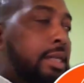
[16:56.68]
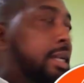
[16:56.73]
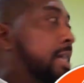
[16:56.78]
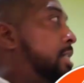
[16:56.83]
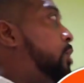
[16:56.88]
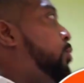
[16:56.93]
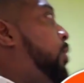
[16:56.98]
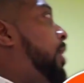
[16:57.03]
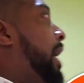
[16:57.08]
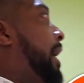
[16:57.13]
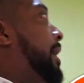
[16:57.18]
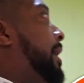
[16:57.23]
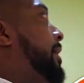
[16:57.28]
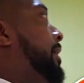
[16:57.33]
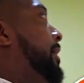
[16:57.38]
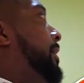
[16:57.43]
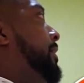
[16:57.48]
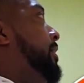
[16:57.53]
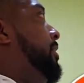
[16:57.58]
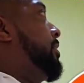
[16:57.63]
this is what I
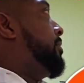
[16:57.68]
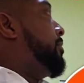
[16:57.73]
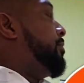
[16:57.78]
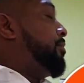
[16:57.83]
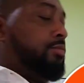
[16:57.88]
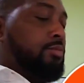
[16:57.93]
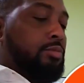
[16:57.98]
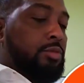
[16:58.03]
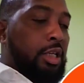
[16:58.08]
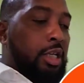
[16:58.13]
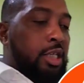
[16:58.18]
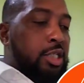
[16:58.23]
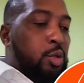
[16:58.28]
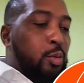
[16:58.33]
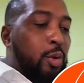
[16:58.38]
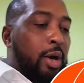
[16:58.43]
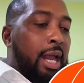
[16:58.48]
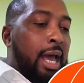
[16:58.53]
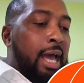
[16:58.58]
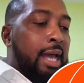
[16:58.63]
heard. This is
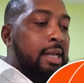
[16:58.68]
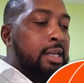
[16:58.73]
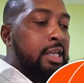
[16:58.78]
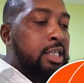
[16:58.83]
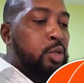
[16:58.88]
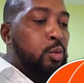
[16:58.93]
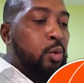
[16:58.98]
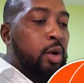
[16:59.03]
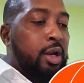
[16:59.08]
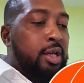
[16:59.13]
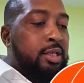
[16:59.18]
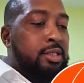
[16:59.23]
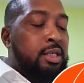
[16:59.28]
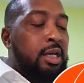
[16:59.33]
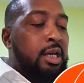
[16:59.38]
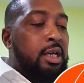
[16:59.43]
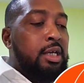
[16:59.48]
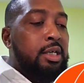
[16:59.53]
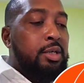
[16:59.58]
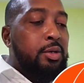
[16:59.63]
what
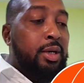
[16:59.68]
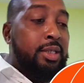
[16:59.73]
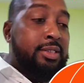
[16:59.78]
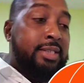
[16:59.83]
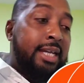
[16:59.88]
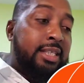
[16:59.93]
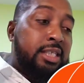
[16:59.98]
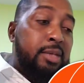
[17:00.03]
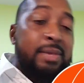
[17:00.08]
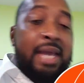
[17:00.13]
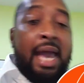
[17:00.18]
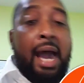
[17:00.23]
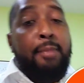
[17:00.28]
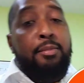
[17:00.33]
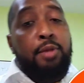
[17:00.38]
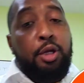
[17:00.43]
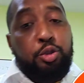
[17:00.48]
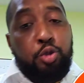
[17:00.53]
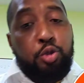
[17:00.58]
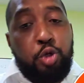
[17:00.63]
was sent to me.
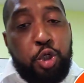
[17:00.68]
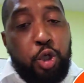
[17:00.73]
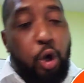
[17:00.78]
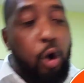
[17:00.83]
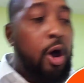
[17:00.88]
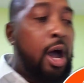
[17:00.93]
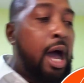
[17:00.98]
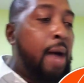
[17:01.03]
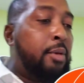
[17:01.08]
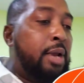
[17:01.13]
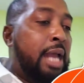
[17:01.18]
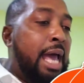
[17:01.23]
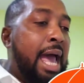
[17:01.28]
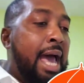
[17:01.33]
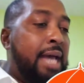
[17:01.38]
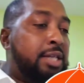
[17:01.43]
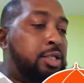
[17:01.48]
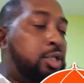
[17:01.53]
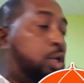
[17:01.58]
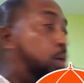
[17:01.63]
I'm not too sure. I'm going to
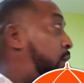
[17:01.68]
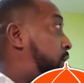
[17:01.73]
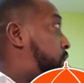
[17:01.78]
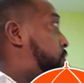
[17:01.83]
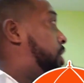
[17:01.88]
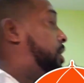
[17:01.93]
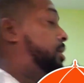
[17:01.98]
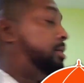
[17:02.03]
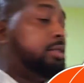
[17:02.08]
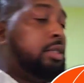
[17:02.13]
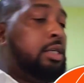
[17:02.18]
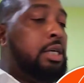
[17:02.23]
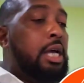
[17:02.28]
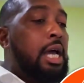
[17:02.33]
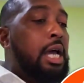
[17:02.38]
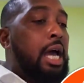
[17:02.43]
ask the question.